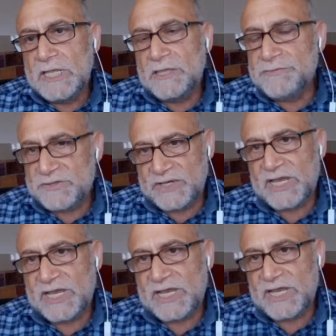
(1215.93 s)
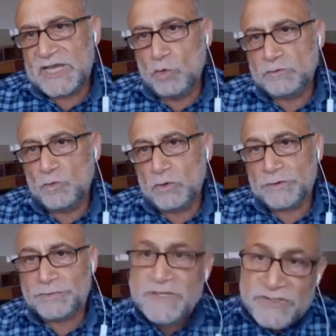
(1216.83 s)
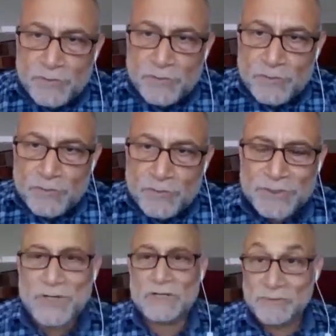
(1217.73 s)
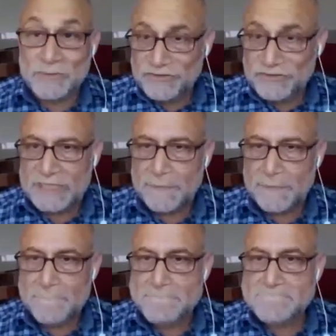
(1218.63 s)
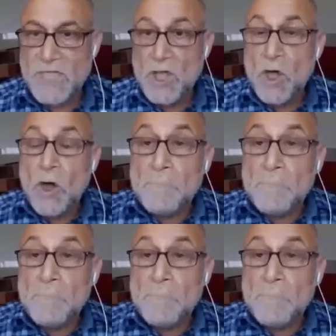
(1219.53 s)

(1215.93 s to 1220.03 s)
in the Second World War. This is what we are talking about, literally.